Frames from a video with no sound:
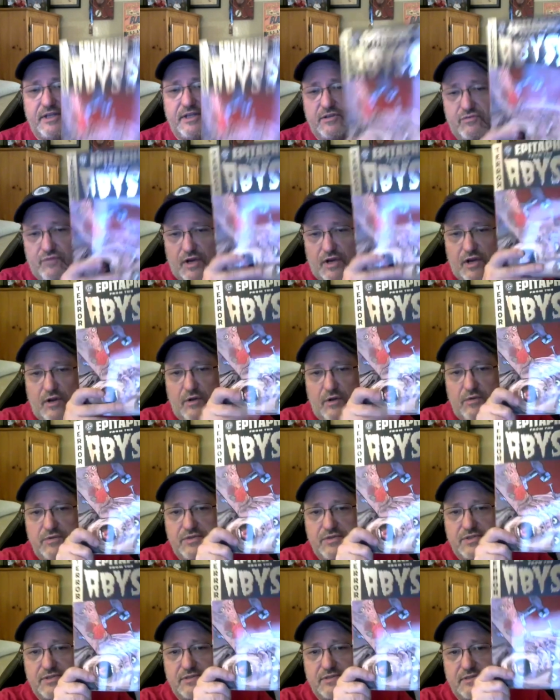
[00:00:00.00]

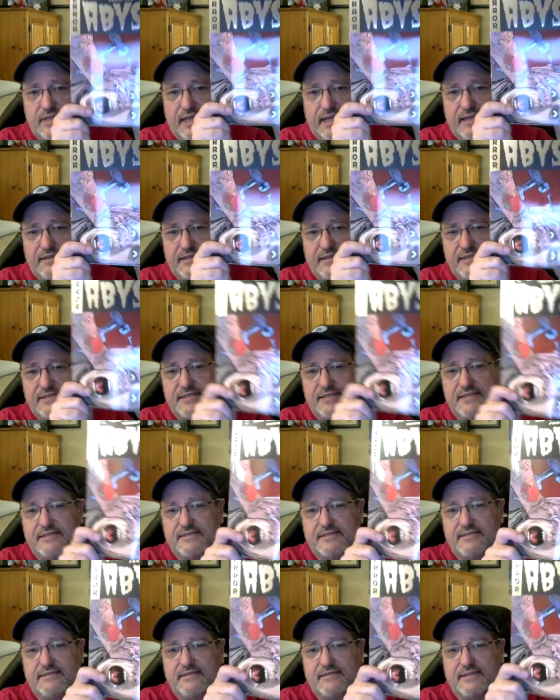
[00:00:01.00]
gross. Like, this
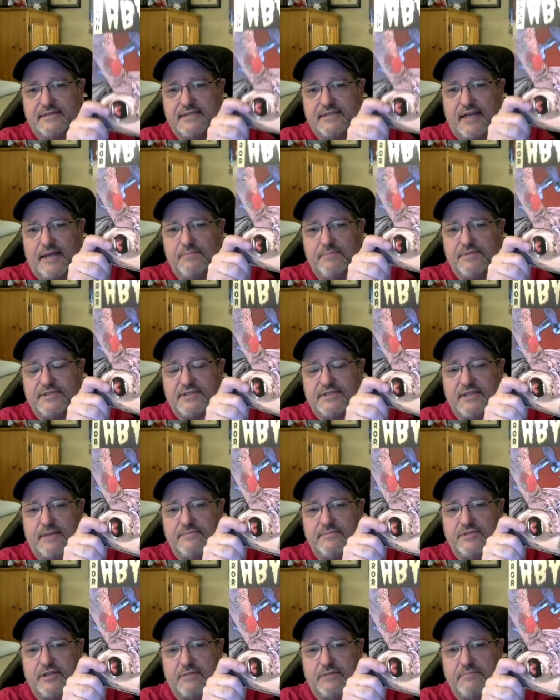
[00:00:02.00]
is the type of
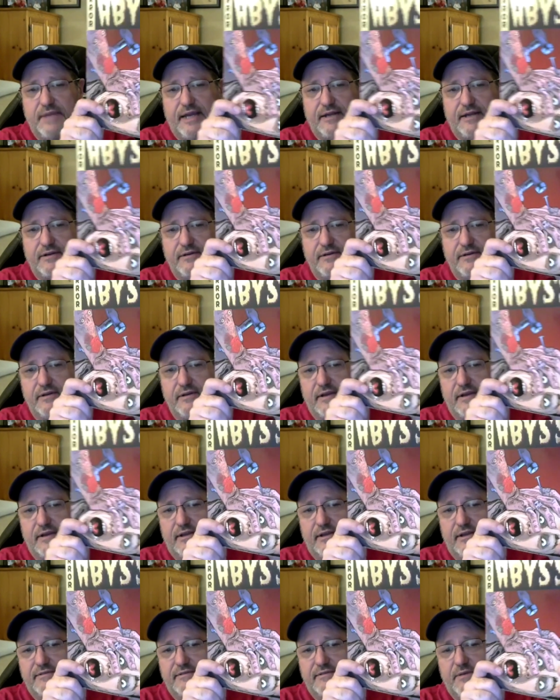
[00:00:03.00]
subject matter
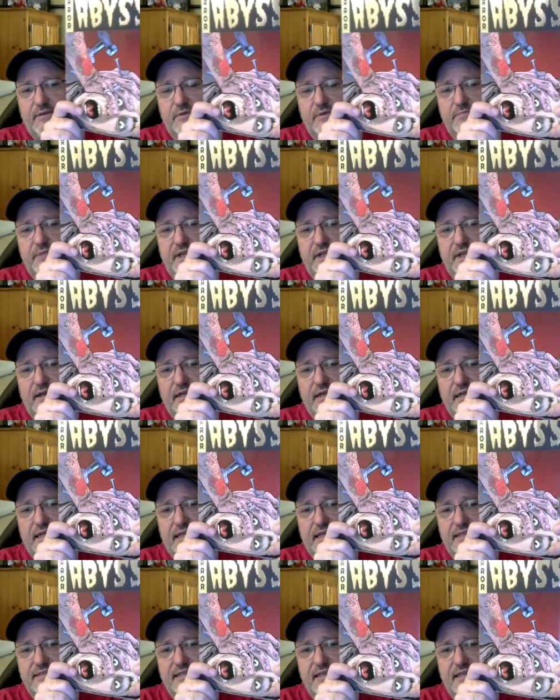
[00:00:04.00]
that would be on an
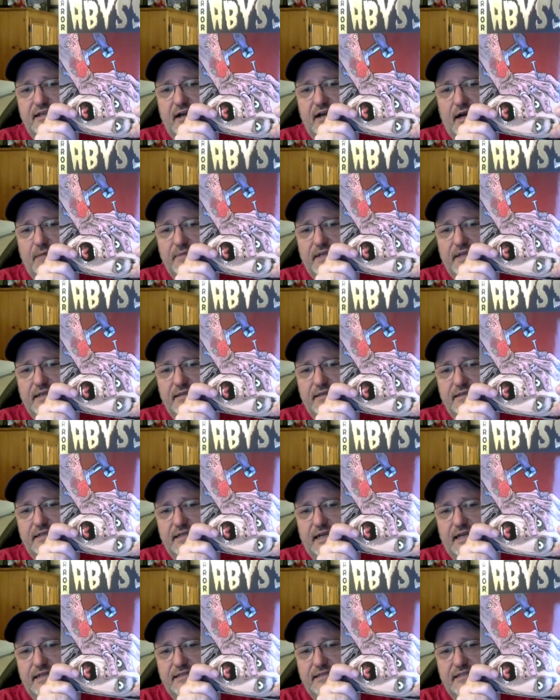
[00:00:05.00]
EC comic in the
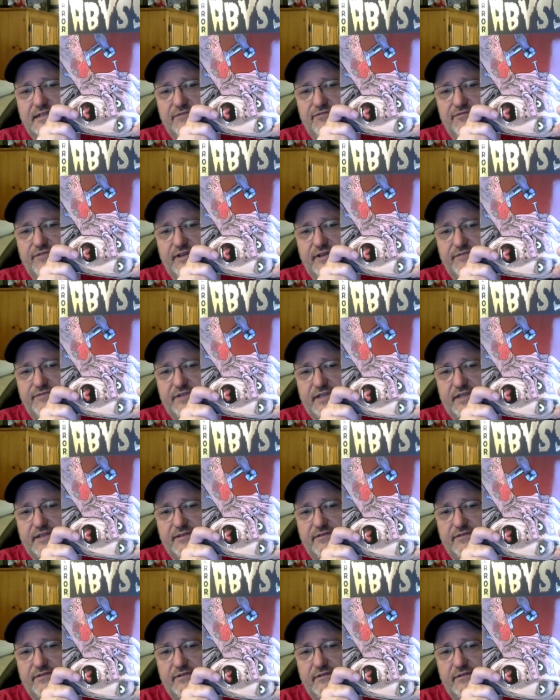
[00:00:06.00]

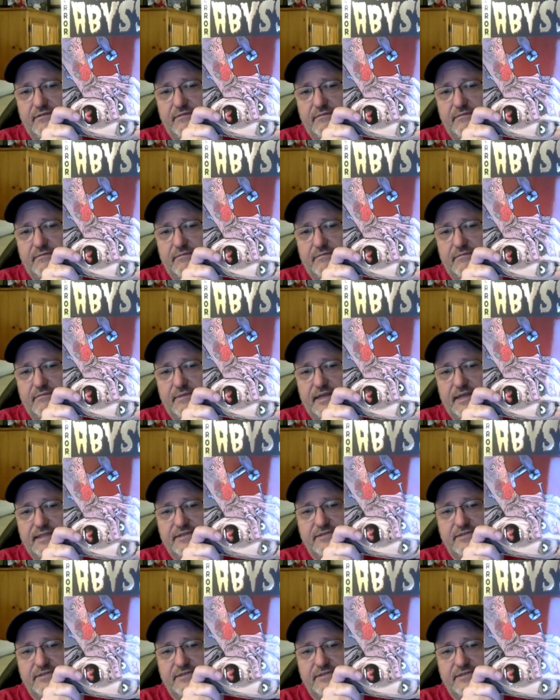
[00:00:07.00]
1950s. That's